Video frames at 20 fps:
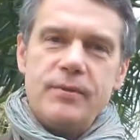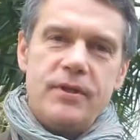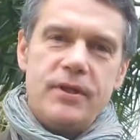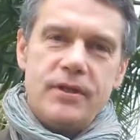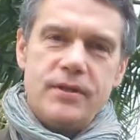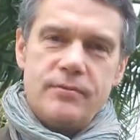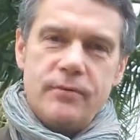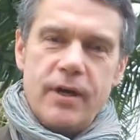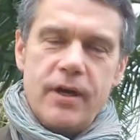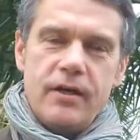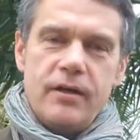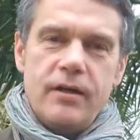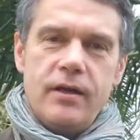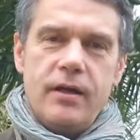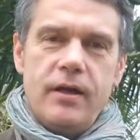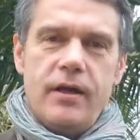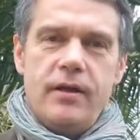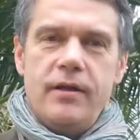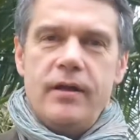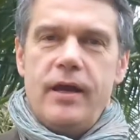is Matthias
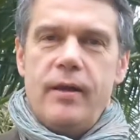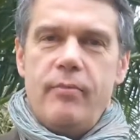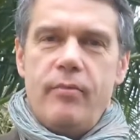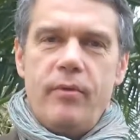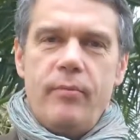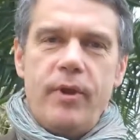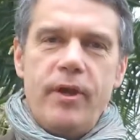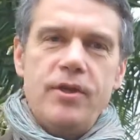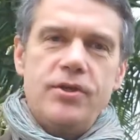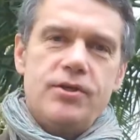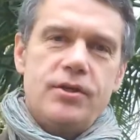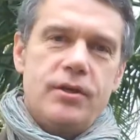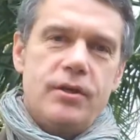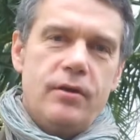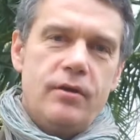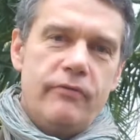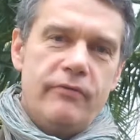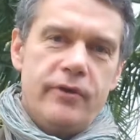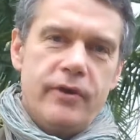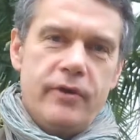Wagner and I'm the
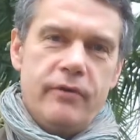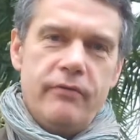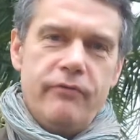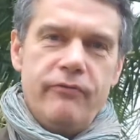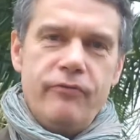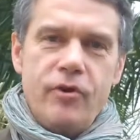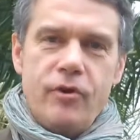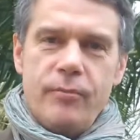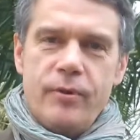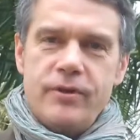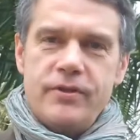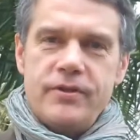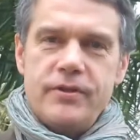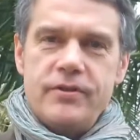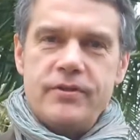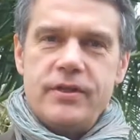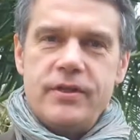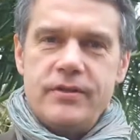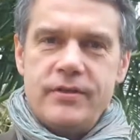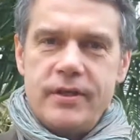manager of a former
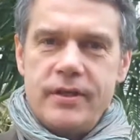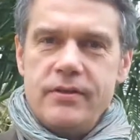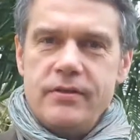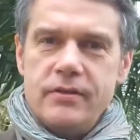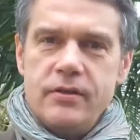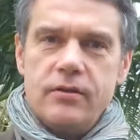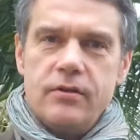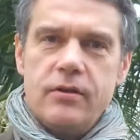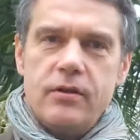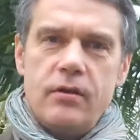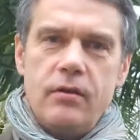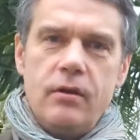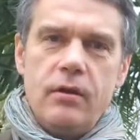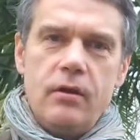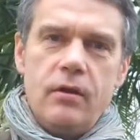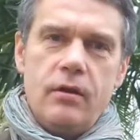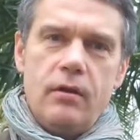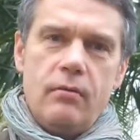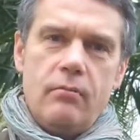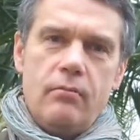Cistercian
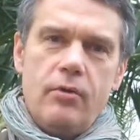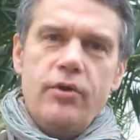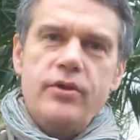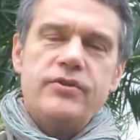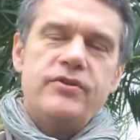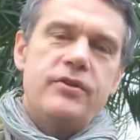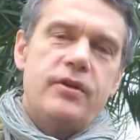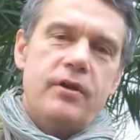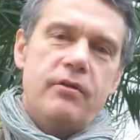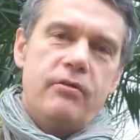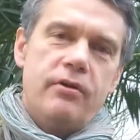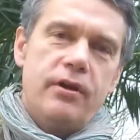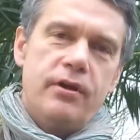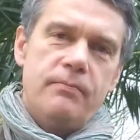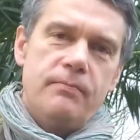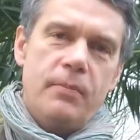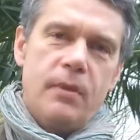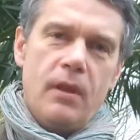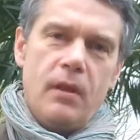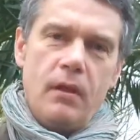uh,
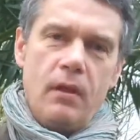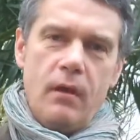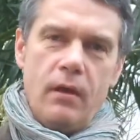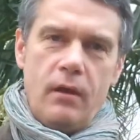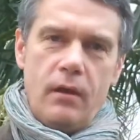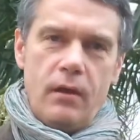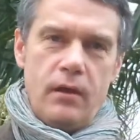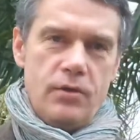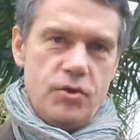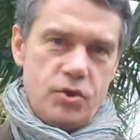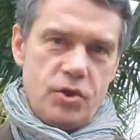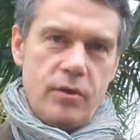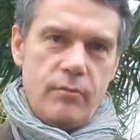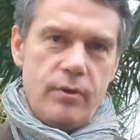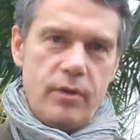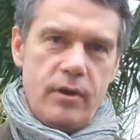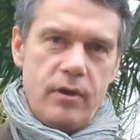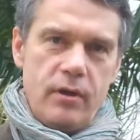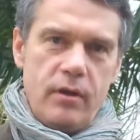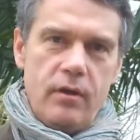monastery in
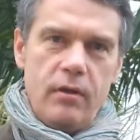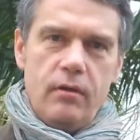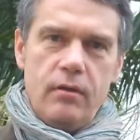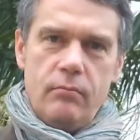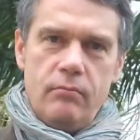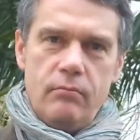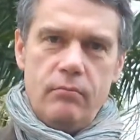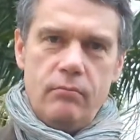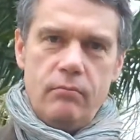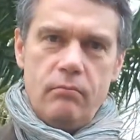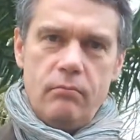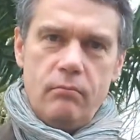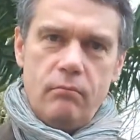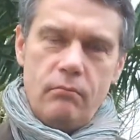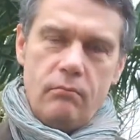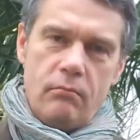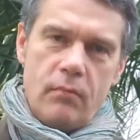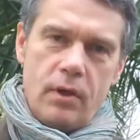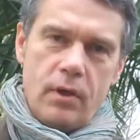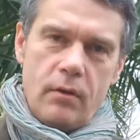Germany,
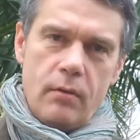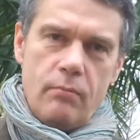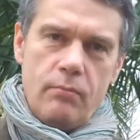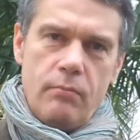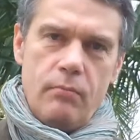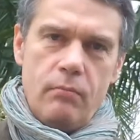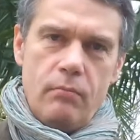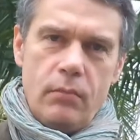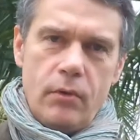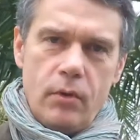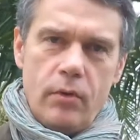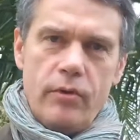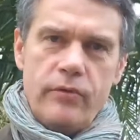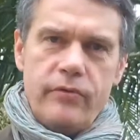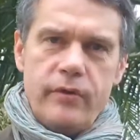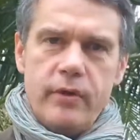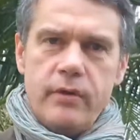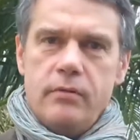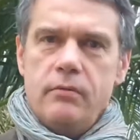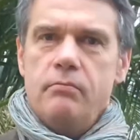in
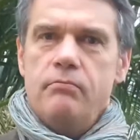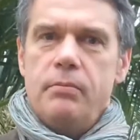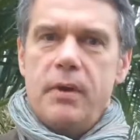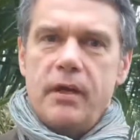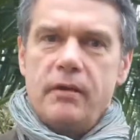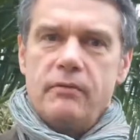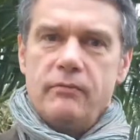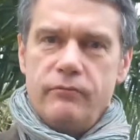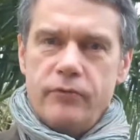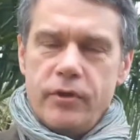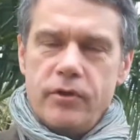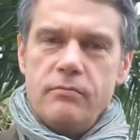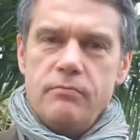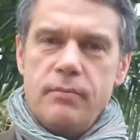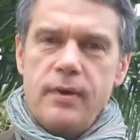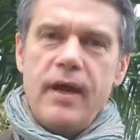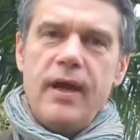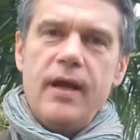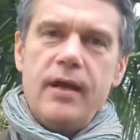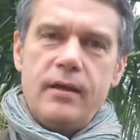northern
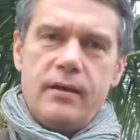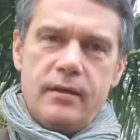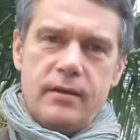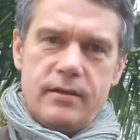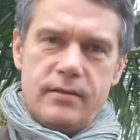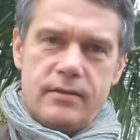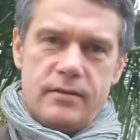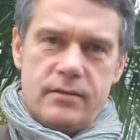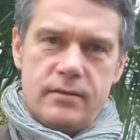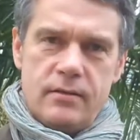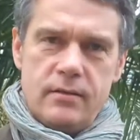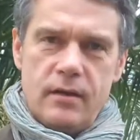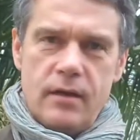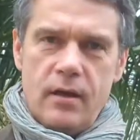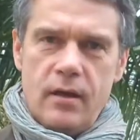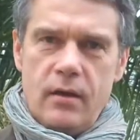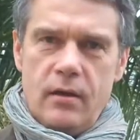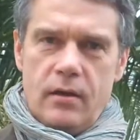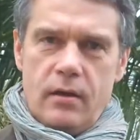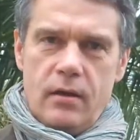Baden-Württemberg. It's
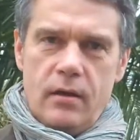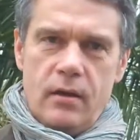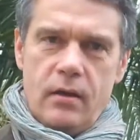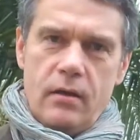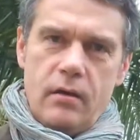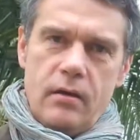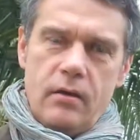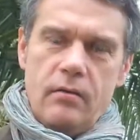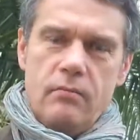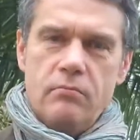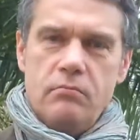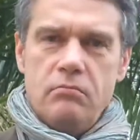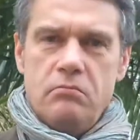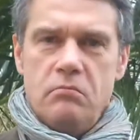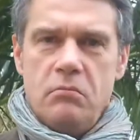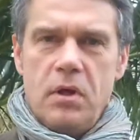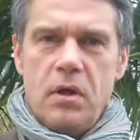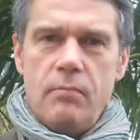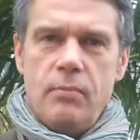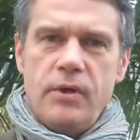
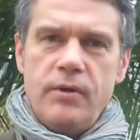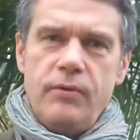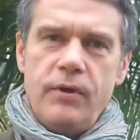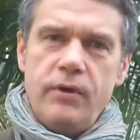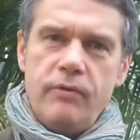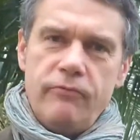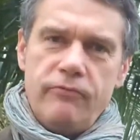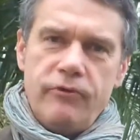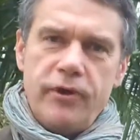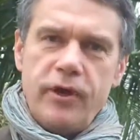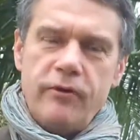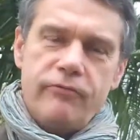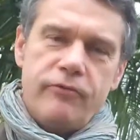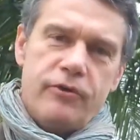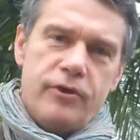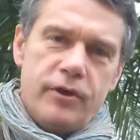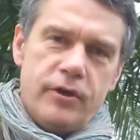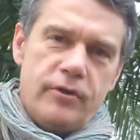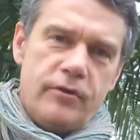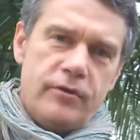um, between
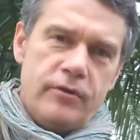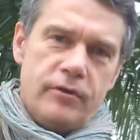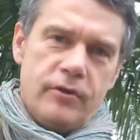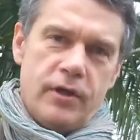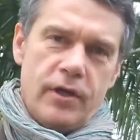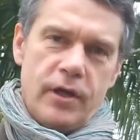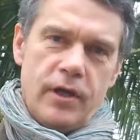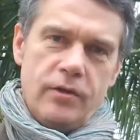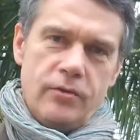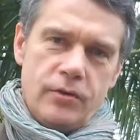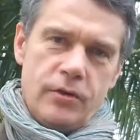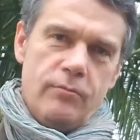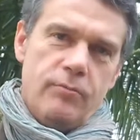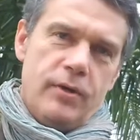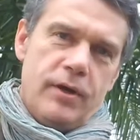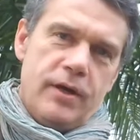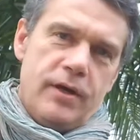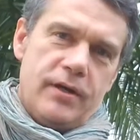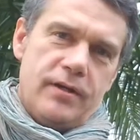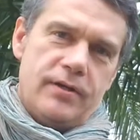Frankfurt and
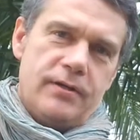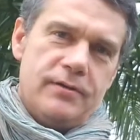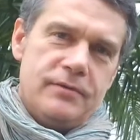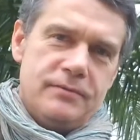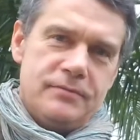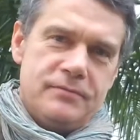Nuremberg.